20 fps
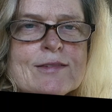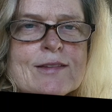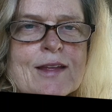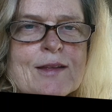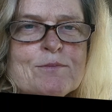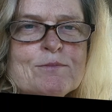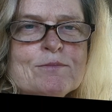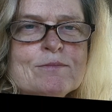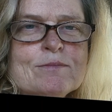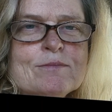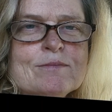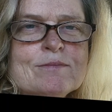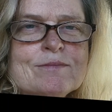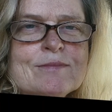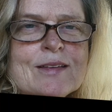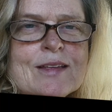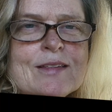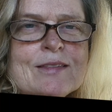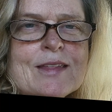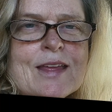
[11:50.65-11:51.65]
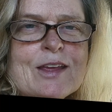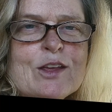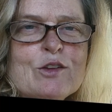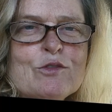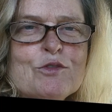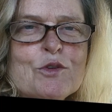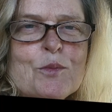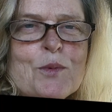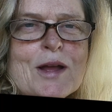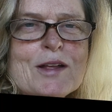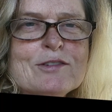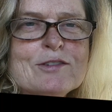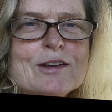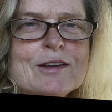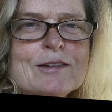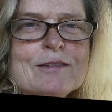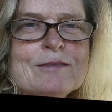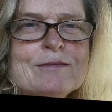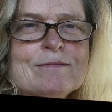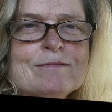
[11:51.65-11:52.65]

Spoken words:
time. Thank you for watching.